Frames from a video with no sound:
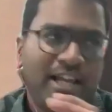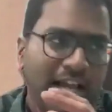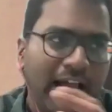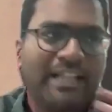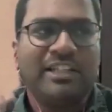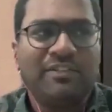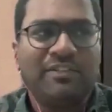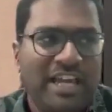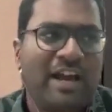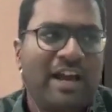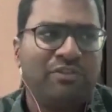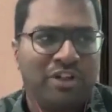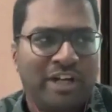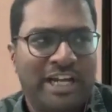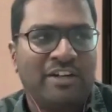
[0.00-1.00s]
I think we
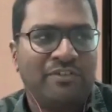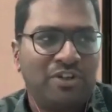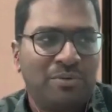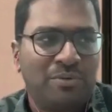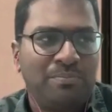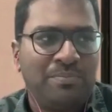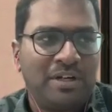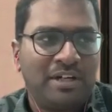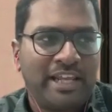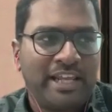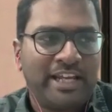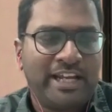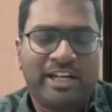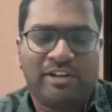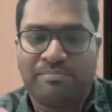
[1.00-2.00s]
have to kind of
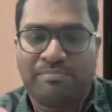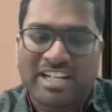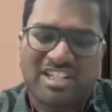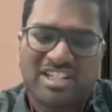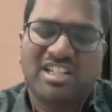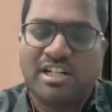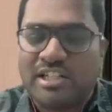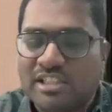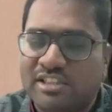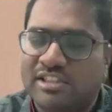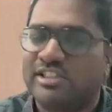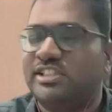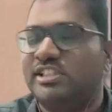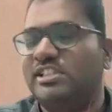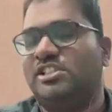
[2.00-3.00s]
take kind of measured
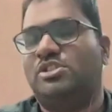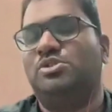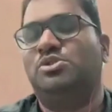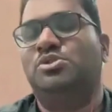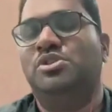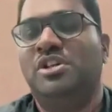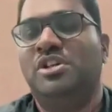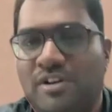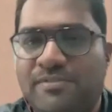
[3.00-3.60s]
decisions to